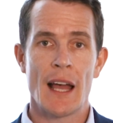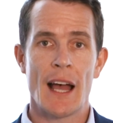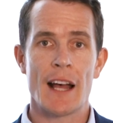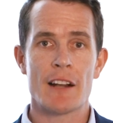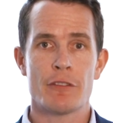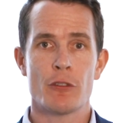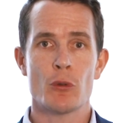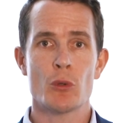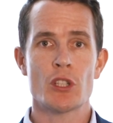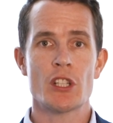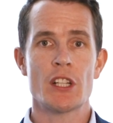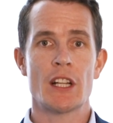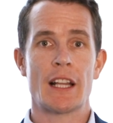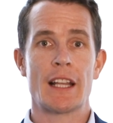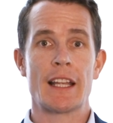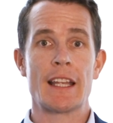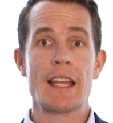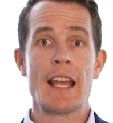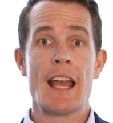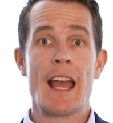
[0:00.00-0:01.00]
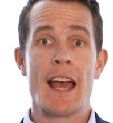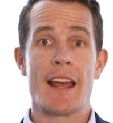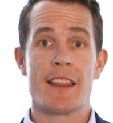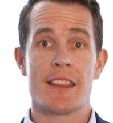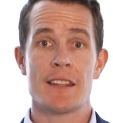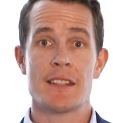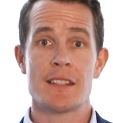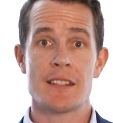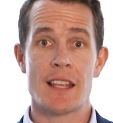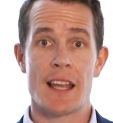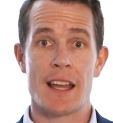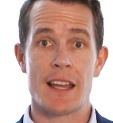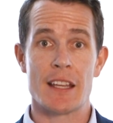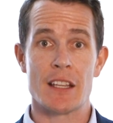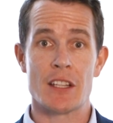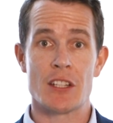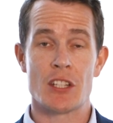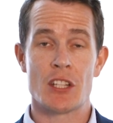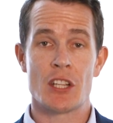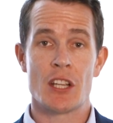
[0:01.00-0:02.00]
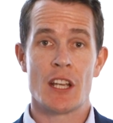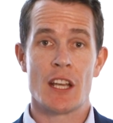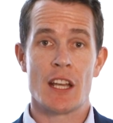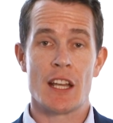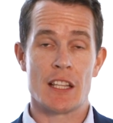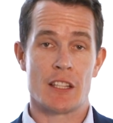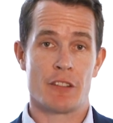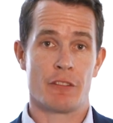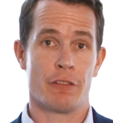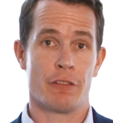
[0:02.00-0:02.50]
Unfortunately, at this stage, it's